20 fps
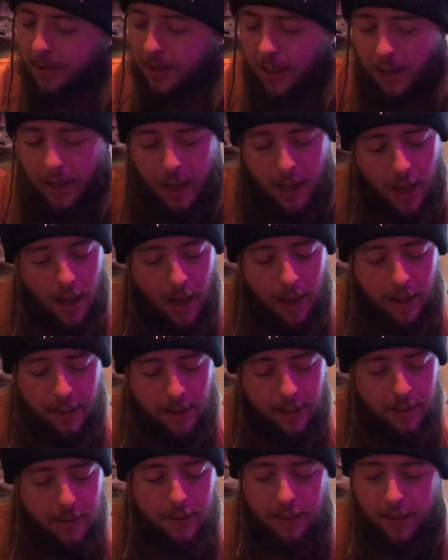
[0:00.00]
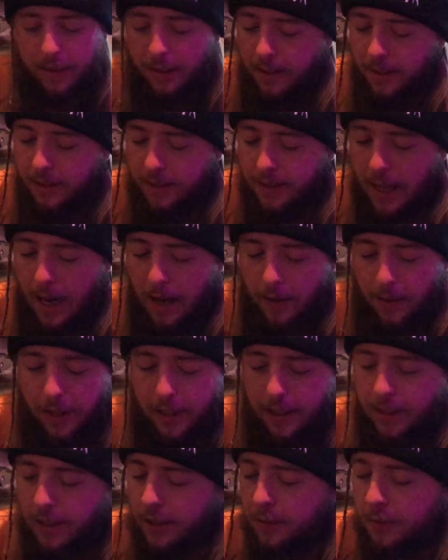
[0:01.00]
I think it's a little
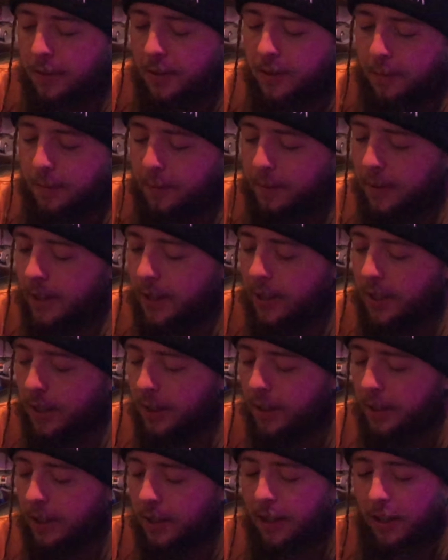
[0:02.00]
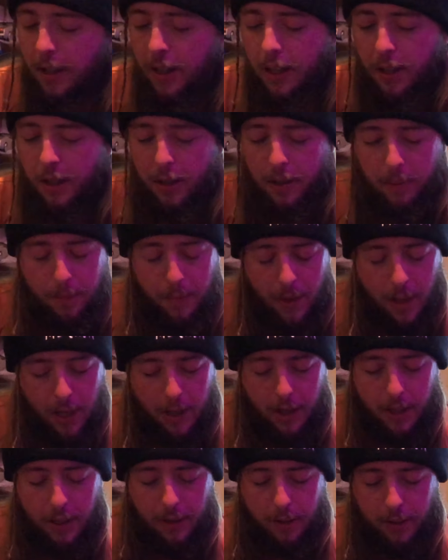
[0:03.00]
daring to use a figure,
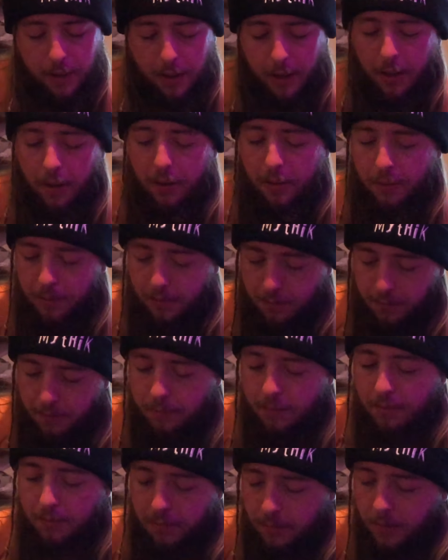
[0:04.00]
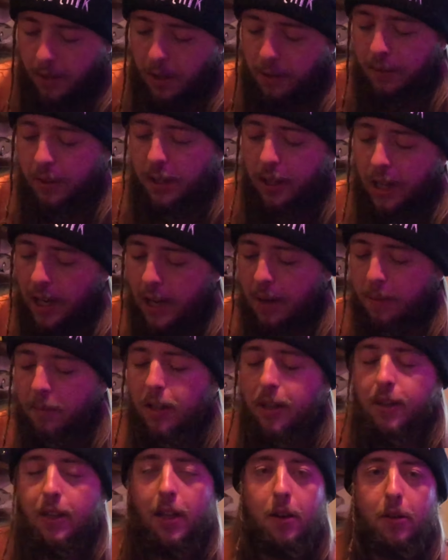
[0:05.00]
you know, of a game
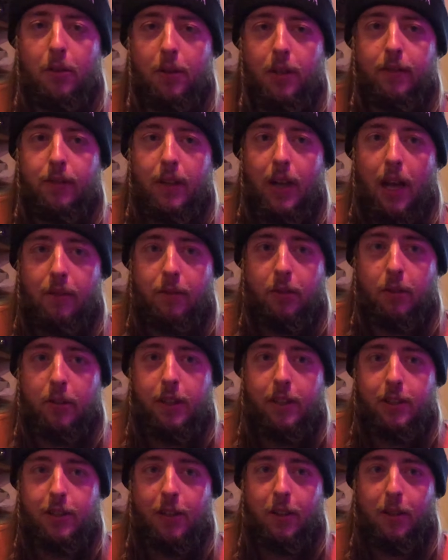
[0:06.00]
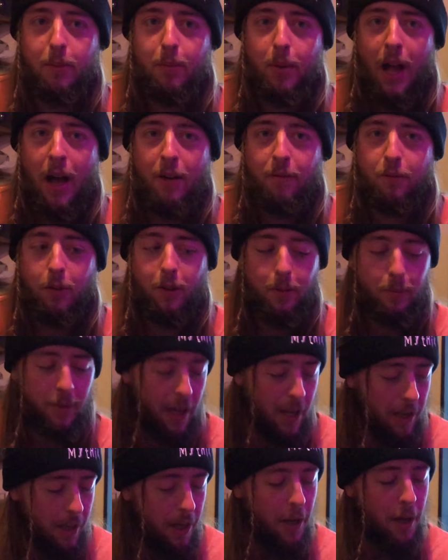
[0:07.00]
that they don't even have released on the platform
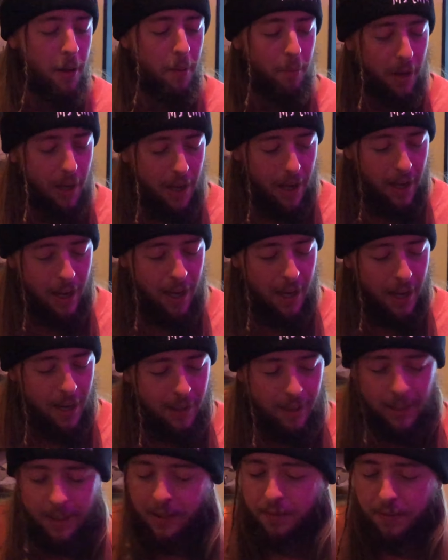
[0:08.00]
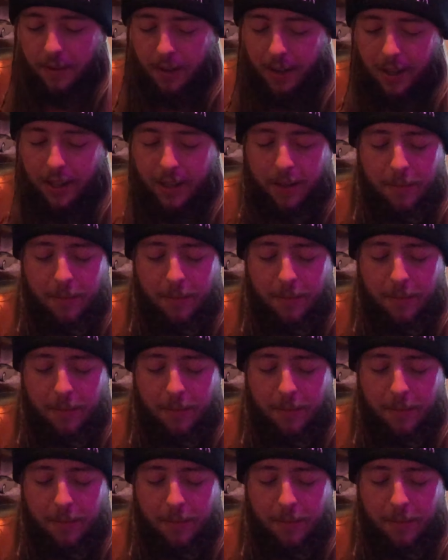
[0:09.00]
yet. But hey, that's fine.